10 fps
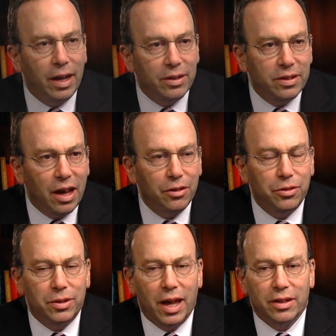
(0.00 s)
And as
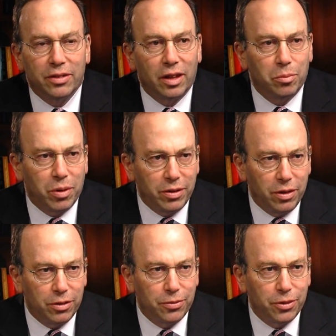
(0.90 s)
South Sudan
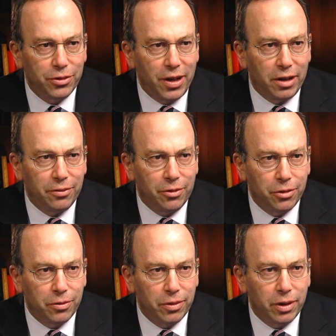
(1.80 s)
celebrates its first
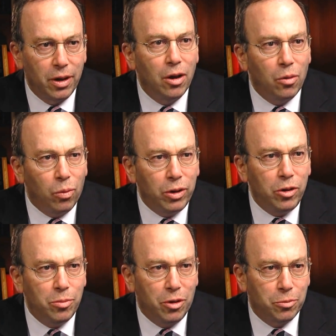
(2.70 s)
anniversary, what
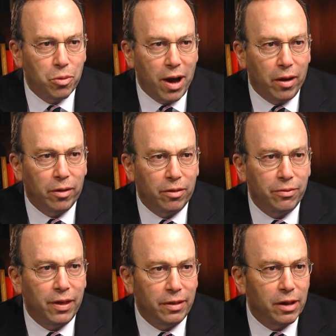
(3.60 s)
are you most proud
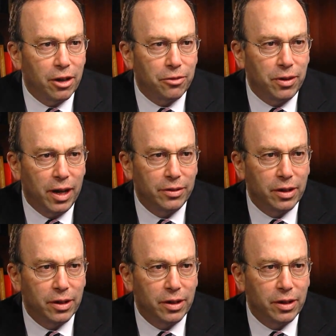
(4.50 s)
of that the country